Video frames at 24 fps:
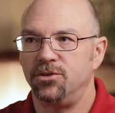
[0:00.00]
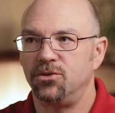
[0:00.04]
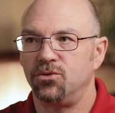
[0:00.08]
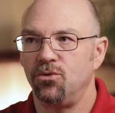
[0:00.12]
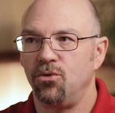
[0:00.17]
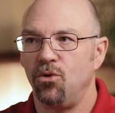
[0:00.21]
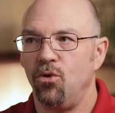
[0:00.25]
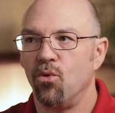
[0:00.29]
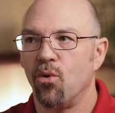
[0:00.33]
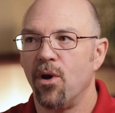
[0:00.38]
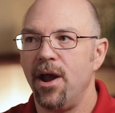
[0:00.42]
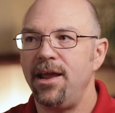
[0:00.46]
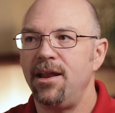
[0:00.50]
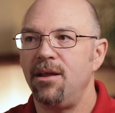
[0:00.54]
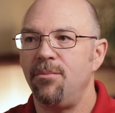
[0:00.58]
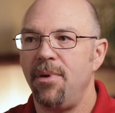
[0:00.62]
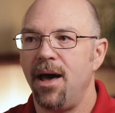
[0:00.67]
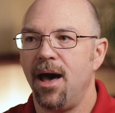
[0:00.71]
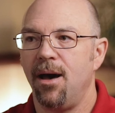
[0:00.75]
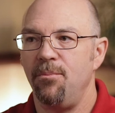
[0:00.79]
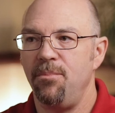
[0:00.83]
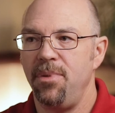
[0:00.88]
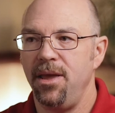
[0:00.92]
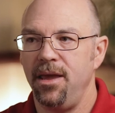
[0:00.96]
great
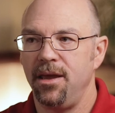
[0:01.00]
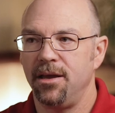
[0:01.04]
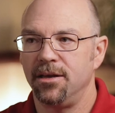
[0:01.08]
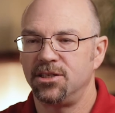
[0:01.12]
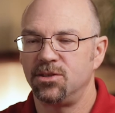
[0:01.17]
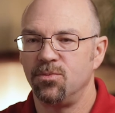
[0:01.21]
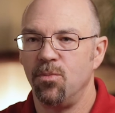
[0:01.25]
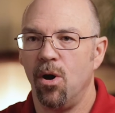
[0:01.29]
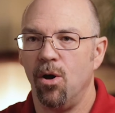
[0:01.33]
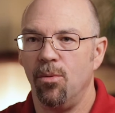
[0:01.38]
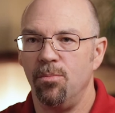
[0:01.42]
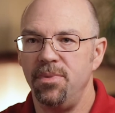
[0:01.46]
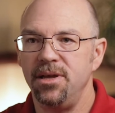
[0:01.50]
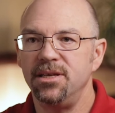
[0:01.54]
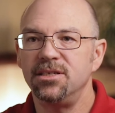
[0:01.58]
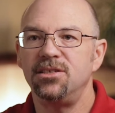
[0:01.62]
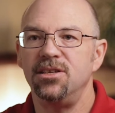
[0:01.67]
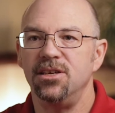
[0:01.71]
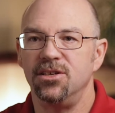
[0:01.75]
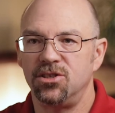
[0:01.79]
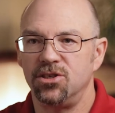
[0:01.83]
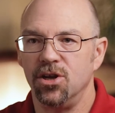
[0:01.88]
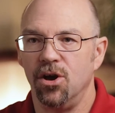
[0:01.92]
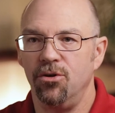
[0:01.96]
about being a small
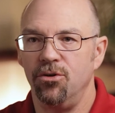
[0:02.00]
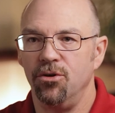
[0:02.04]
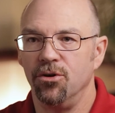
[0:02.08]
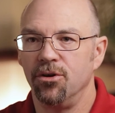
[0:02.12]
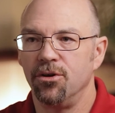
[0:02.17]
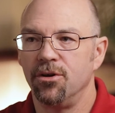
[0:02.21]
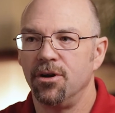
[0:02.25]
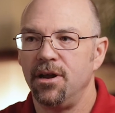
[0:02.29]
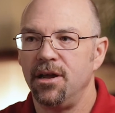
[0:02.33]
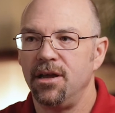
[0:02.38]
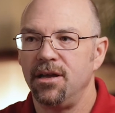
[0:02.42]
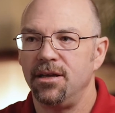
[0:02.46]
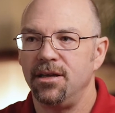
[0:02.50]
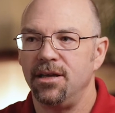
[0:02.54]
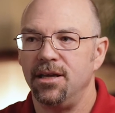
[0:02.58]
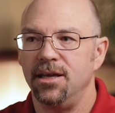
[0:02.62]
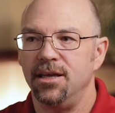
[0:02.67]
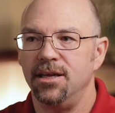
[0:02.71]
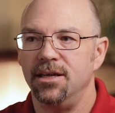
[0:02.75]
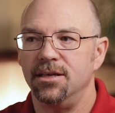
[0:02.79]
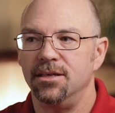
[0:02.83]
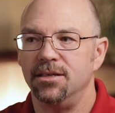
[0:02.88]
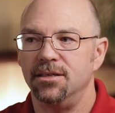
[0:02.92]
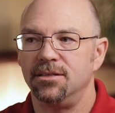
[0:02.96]
business owner
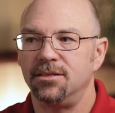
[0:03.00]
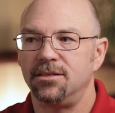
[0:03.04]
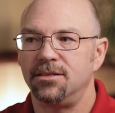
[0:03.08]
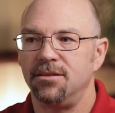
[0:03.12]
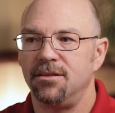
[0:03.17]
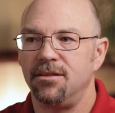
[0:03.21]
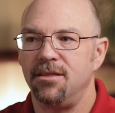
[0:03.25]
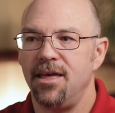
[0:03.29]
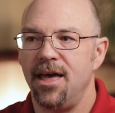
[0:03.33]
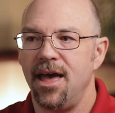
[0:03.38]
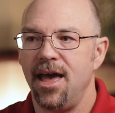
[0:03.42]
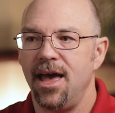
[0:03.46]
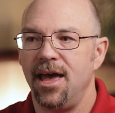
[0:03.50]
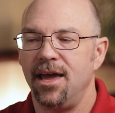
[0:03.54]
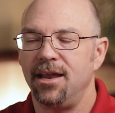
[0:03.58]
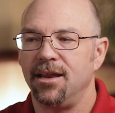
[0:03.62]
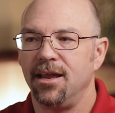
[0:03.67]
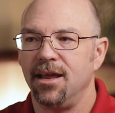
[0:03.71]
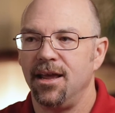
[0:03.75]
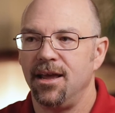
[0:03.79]
is that